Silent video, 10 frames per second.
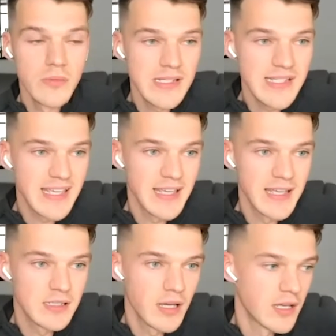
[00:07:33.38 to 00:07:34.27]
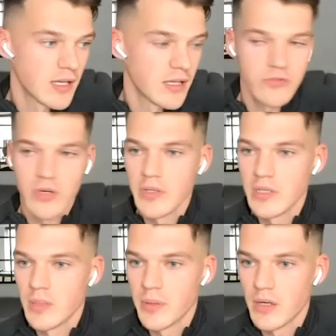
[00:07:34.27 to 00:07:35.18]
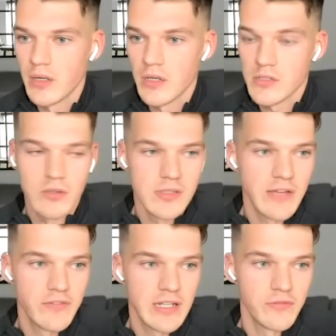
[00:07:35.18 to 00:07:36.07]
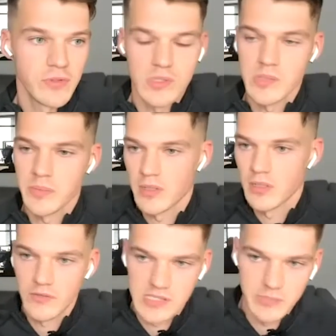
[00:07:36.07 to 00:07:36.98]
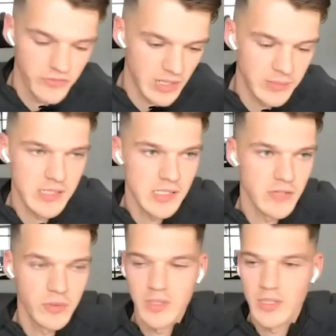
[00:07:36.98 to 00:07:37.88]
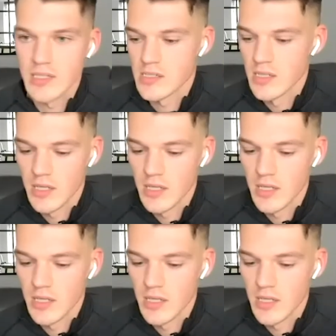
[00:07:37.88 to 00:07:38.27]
a kid, growing up, I was heavily influenced by, obviously, my family, as everyone is,